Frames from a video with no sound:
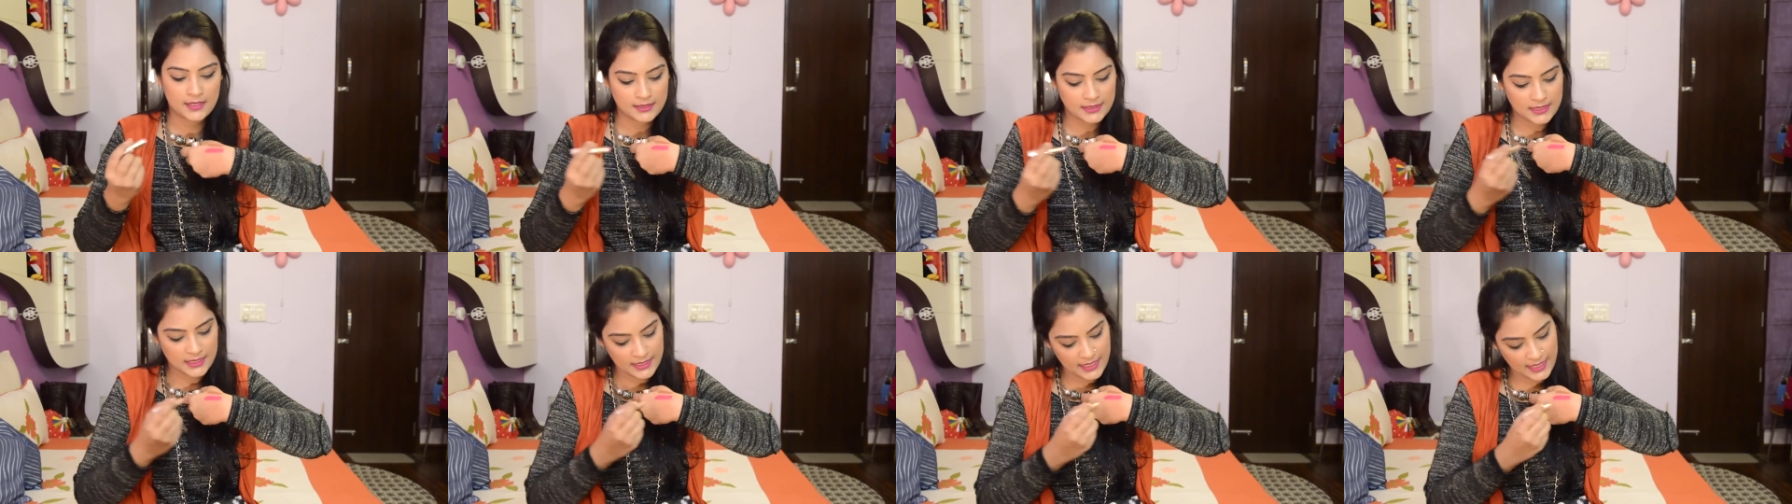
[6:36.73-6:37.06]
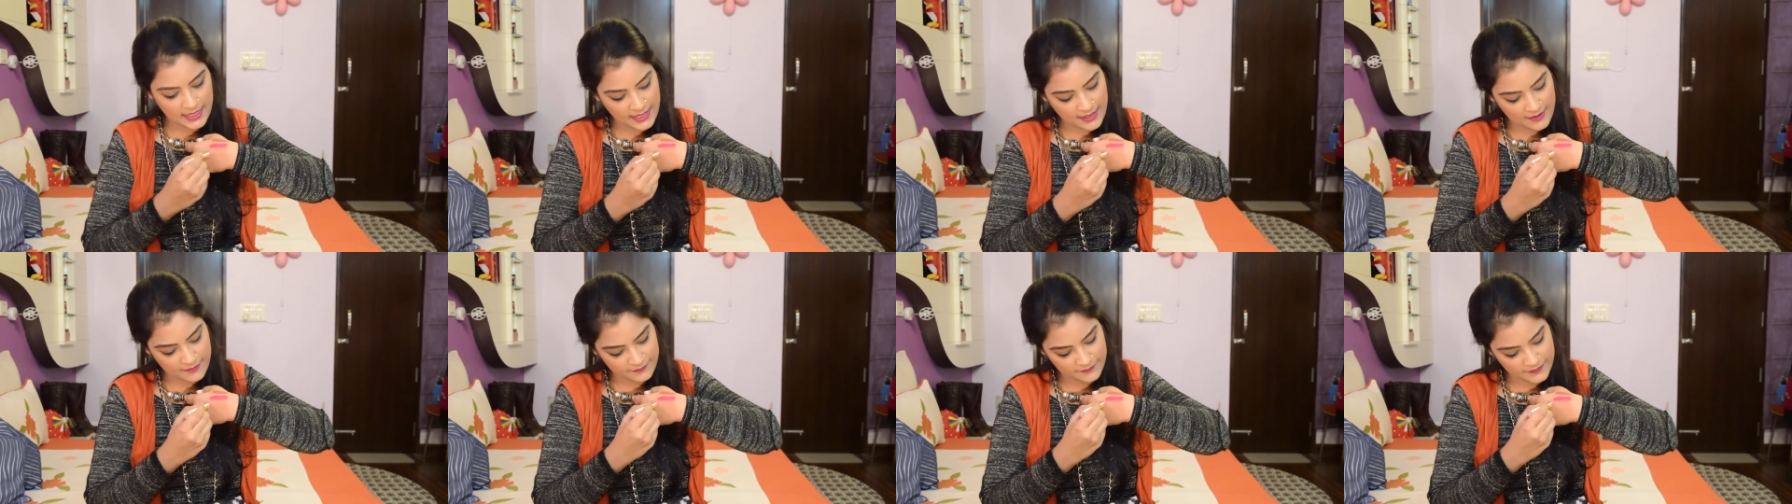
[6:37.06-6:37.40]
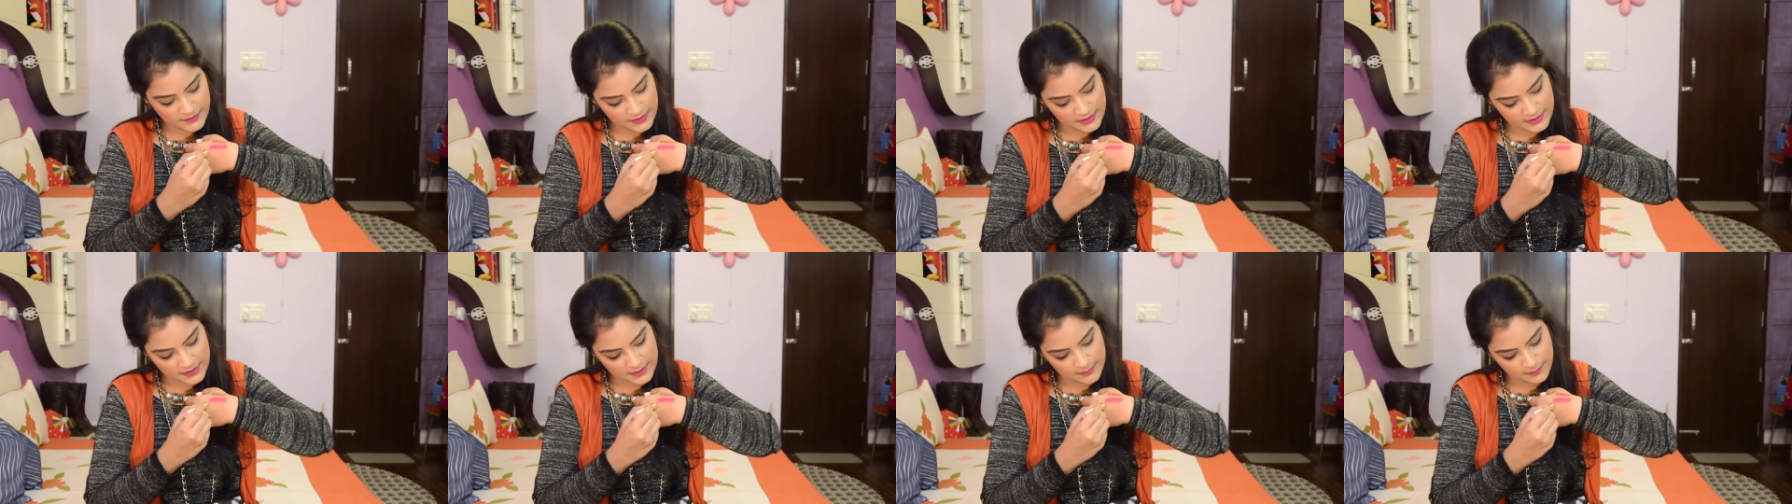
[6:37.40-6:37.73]
Then I have
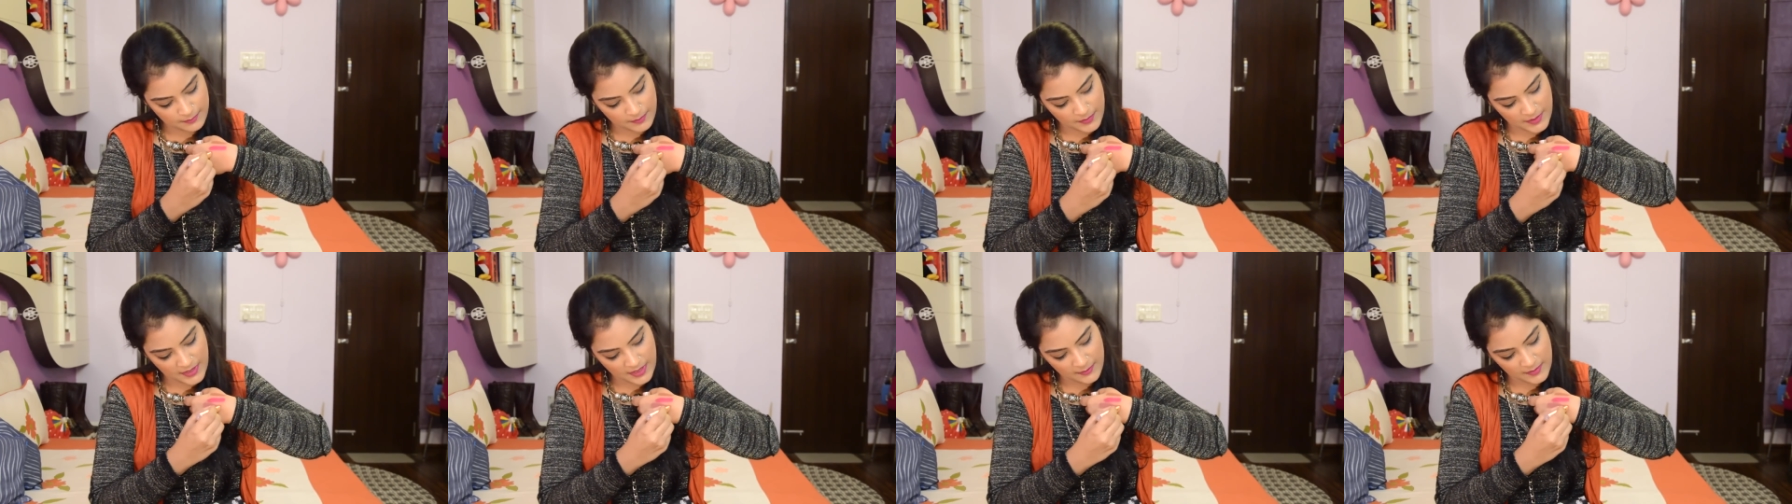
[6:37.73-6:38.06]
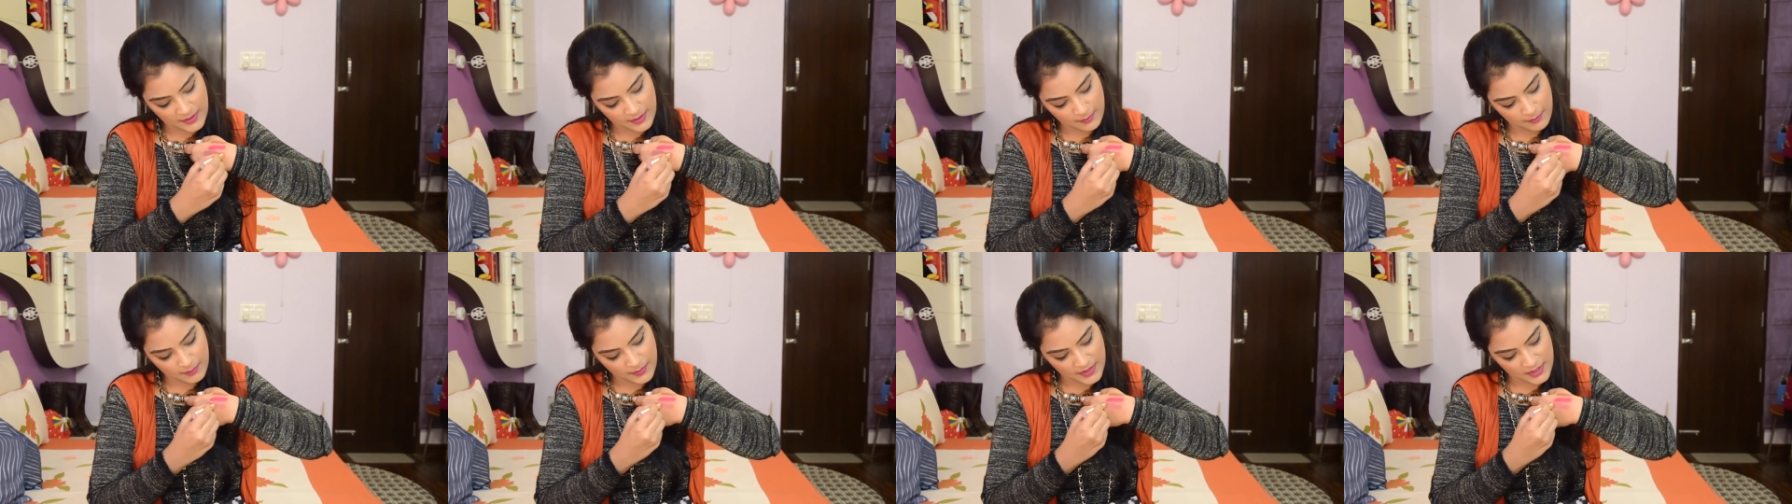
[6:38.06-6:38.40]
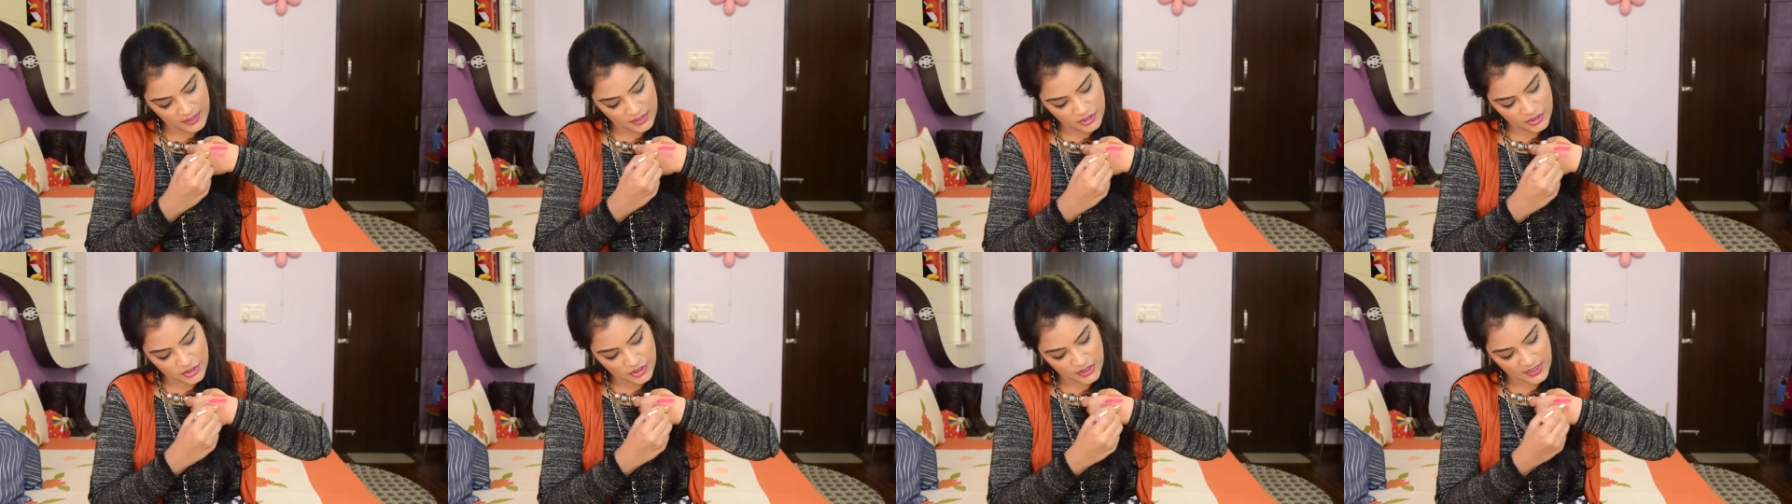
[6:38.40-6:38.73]
this baby
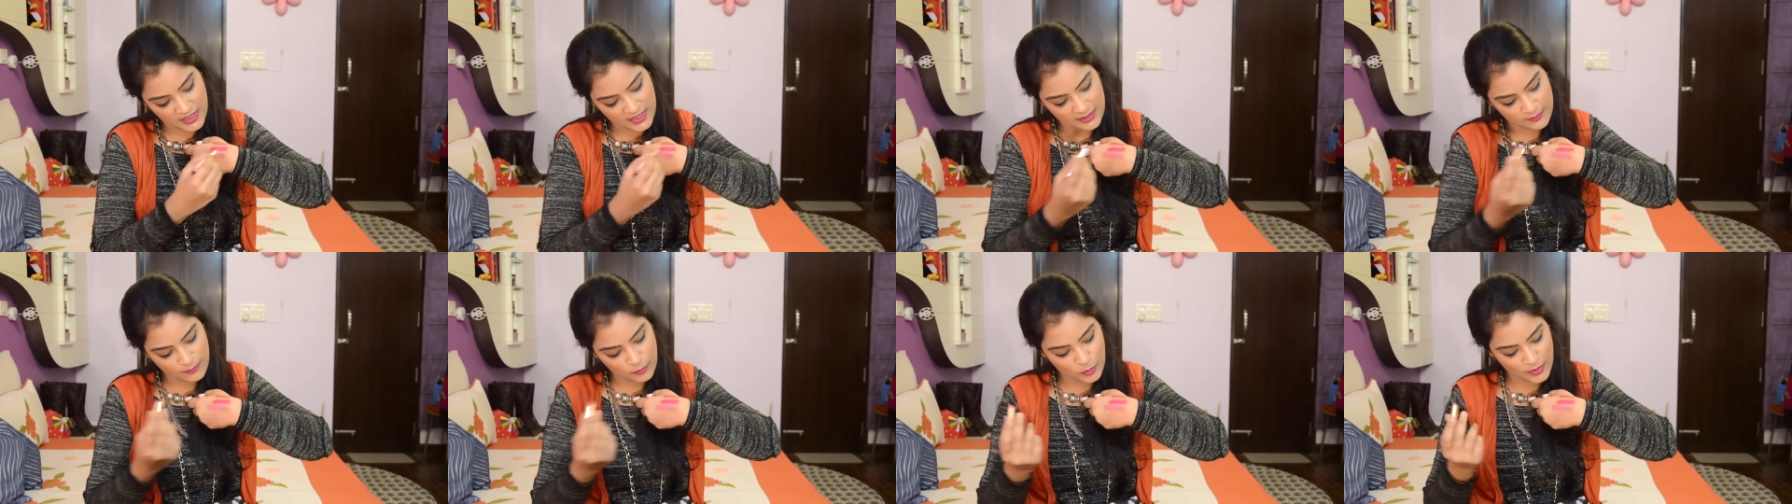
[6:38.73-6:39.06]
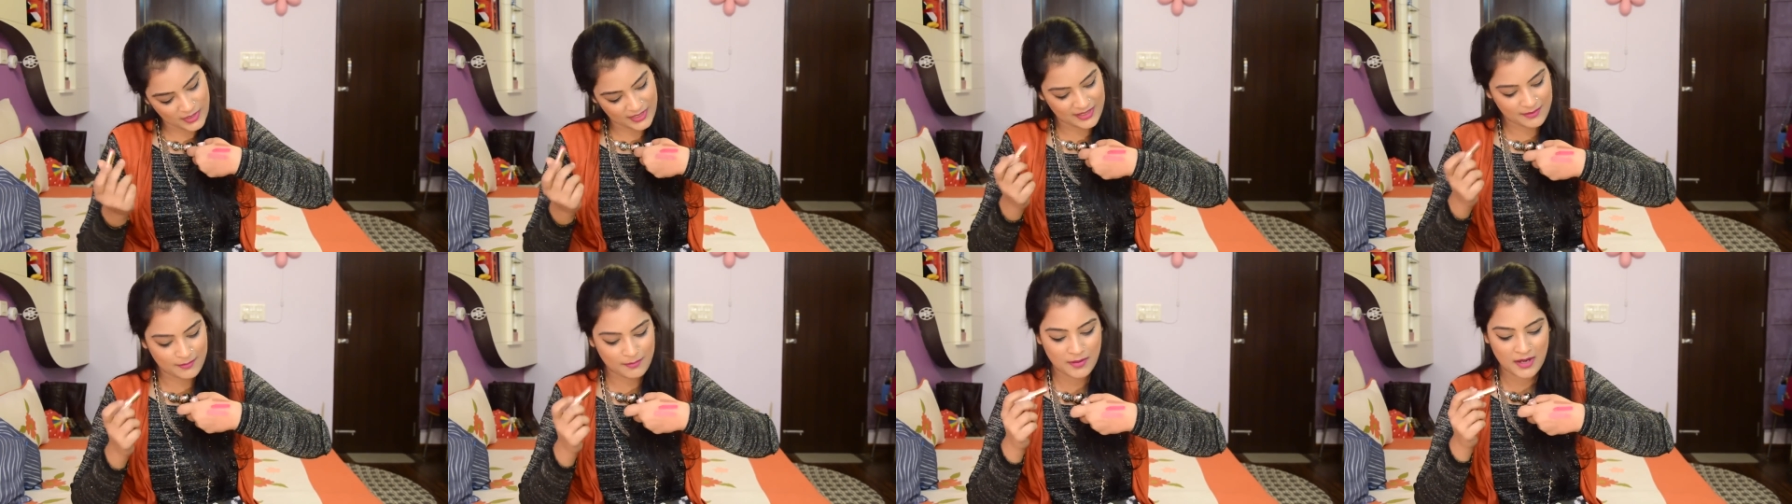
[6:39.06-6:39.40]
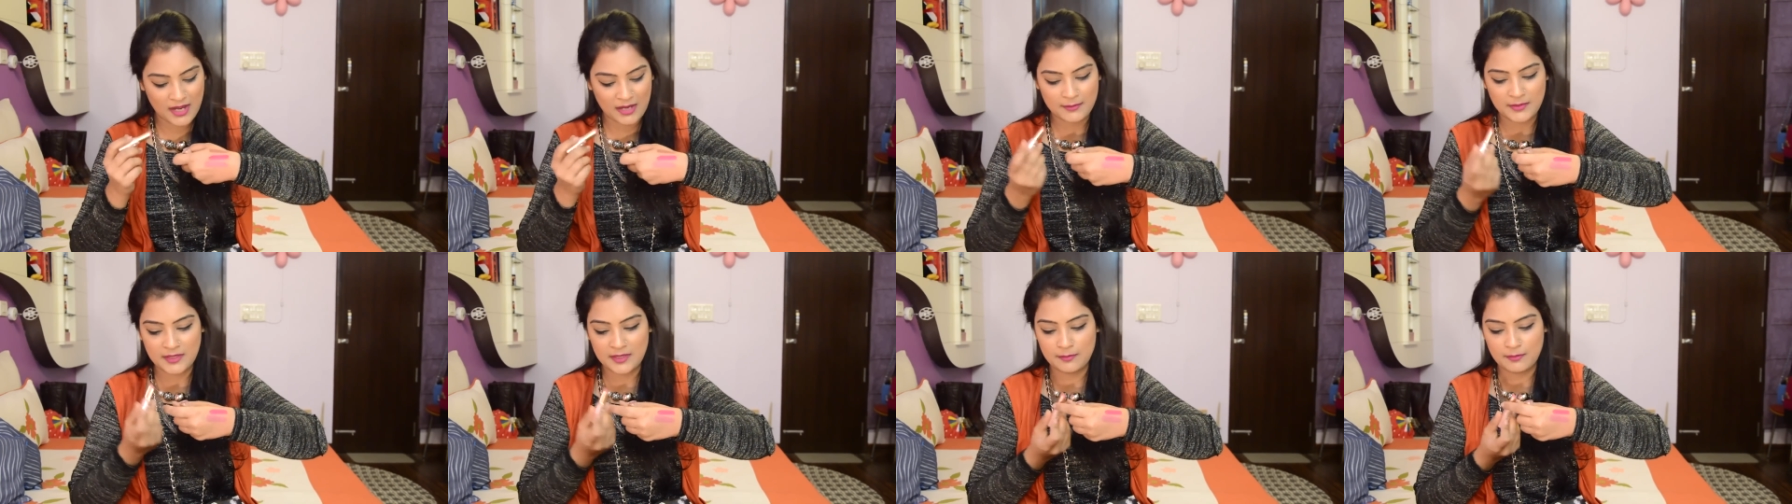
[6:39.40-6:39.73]
pink shade, more like a
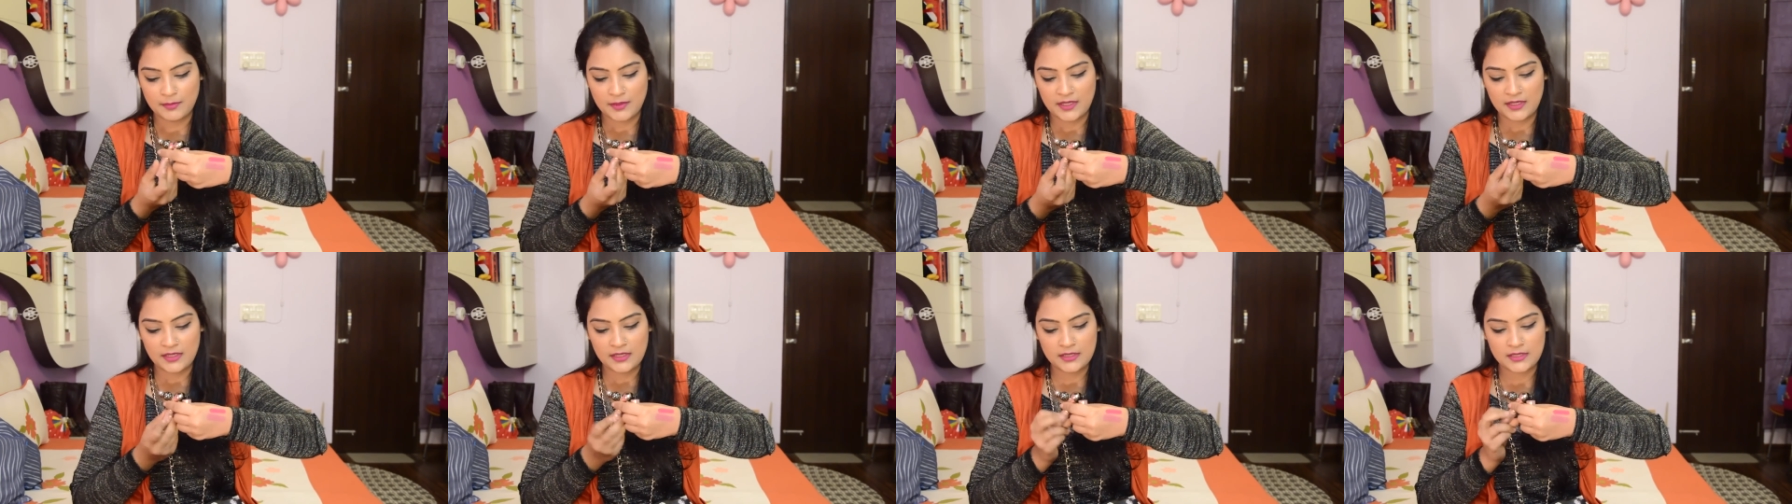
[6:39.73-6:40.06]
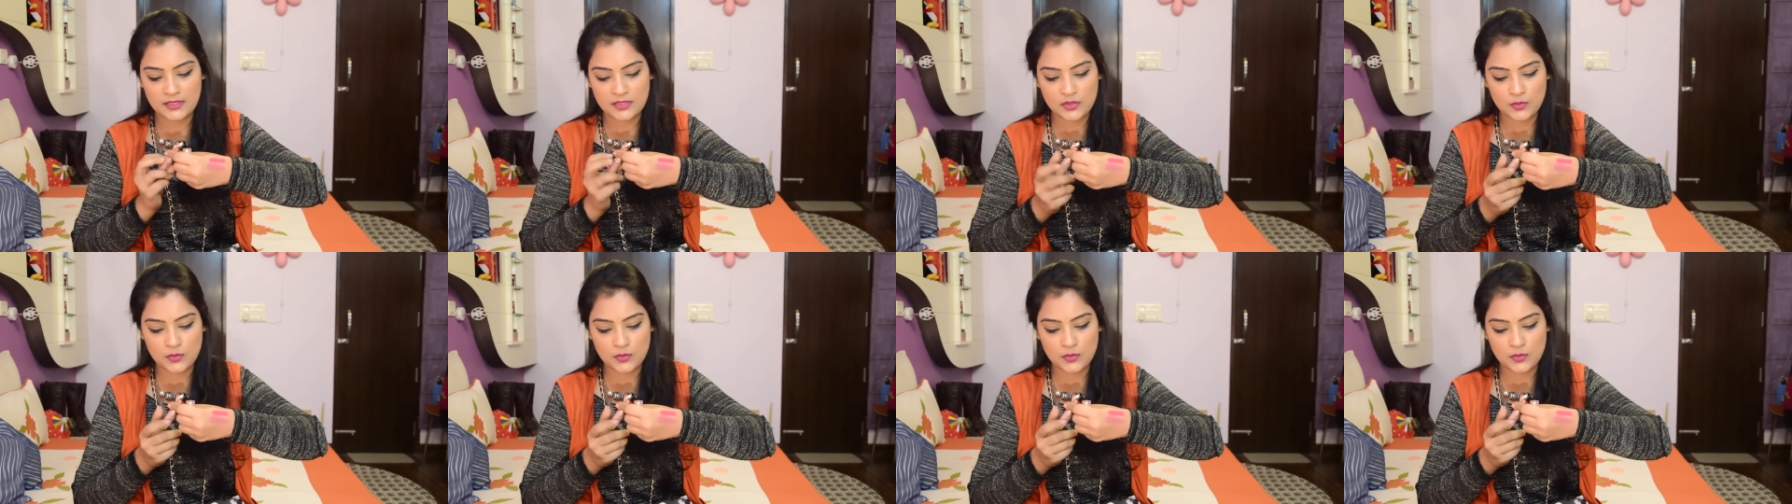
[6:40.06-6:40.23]
Barbie pink.